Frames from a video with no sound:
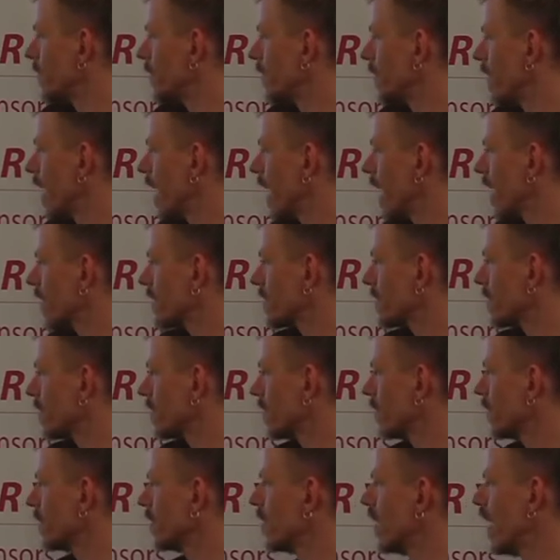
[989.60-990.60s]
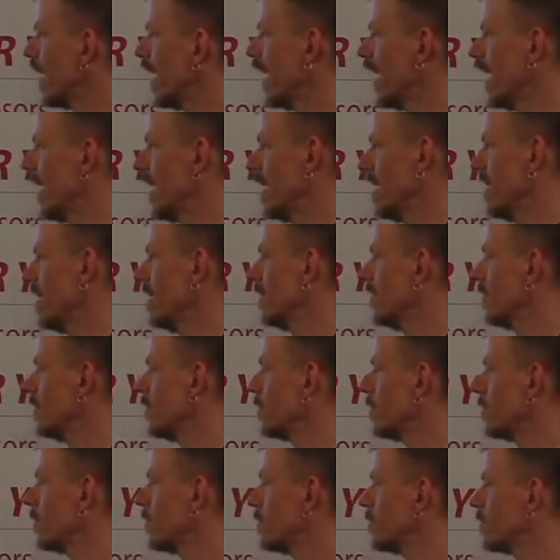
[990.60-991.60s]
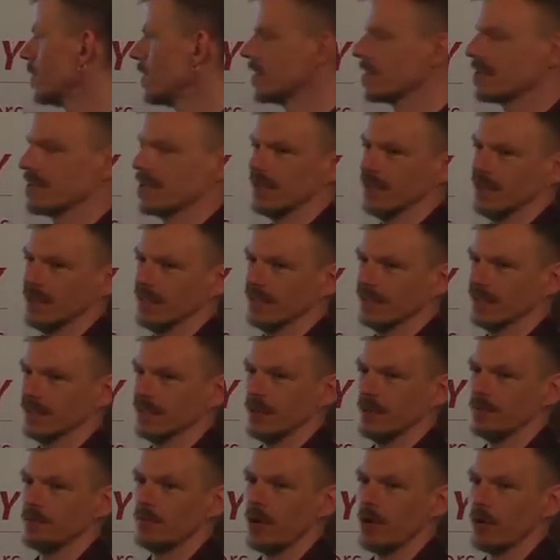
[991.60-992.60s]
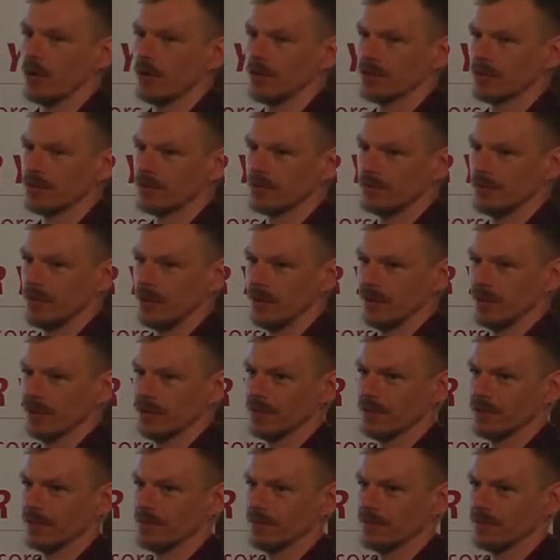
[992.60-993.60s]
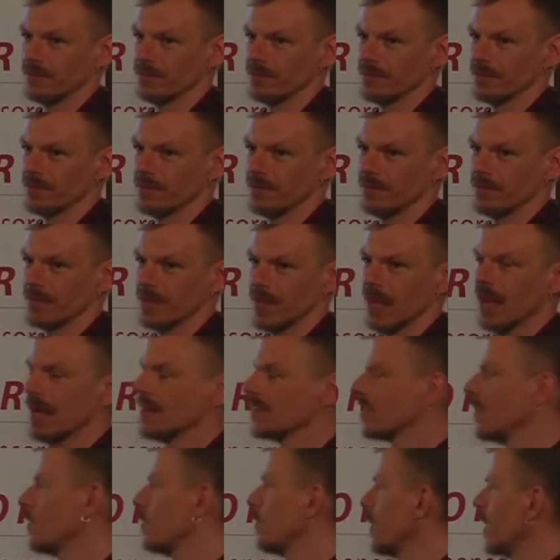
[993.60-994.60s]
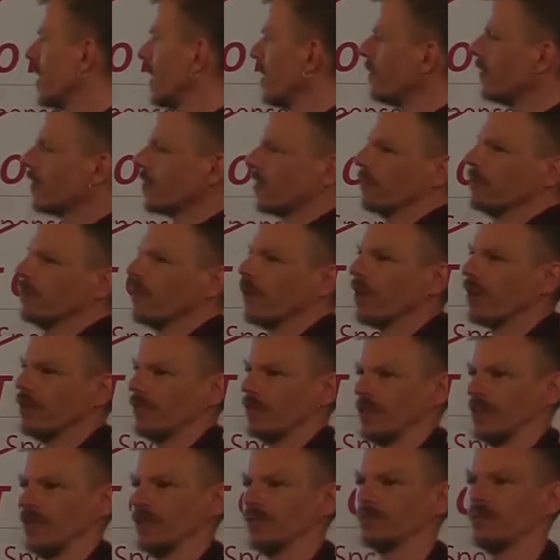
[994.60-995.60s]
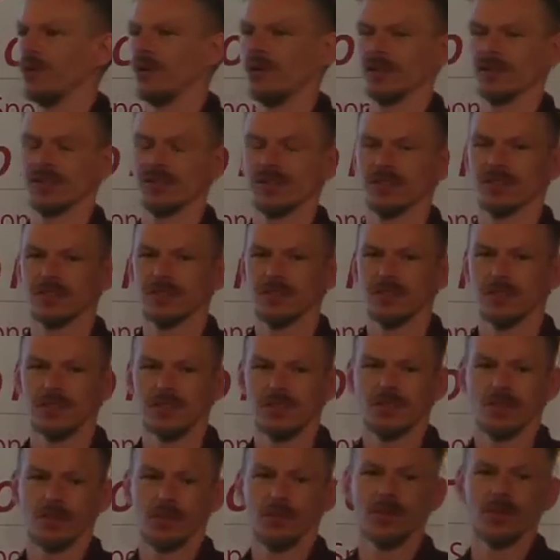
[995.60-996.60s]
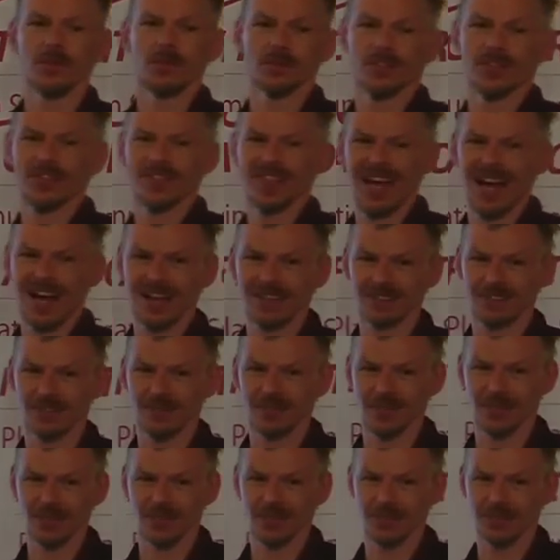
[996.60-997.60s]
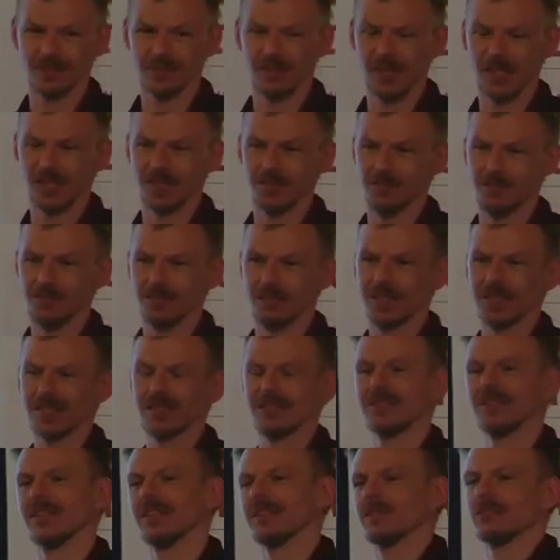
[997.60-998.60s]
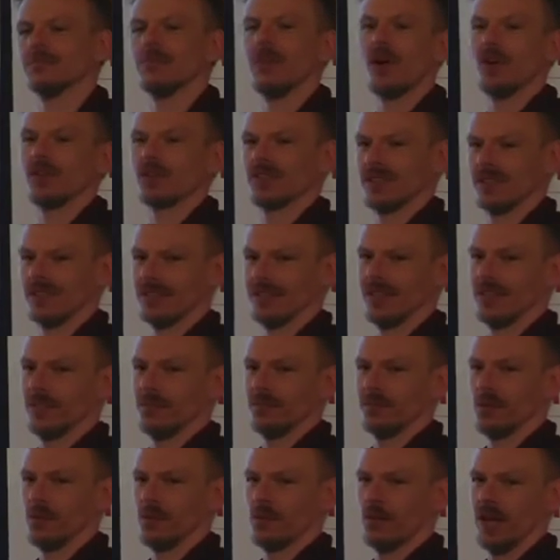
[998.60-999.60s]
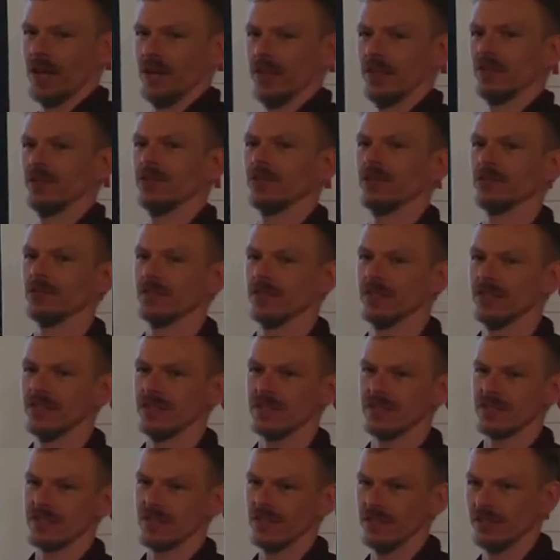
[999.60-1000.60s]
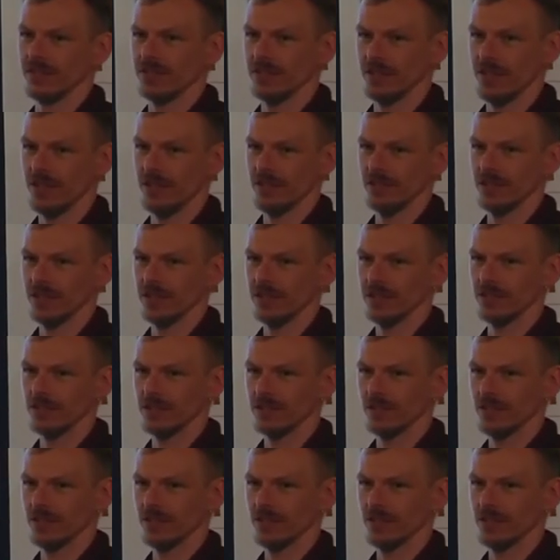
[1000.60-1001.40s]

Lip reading: the actual A, which is a boxed pointer. So whenever you follow these pointers, you remove the tags, of course, but it's just masking them away. You don't need to shift anything.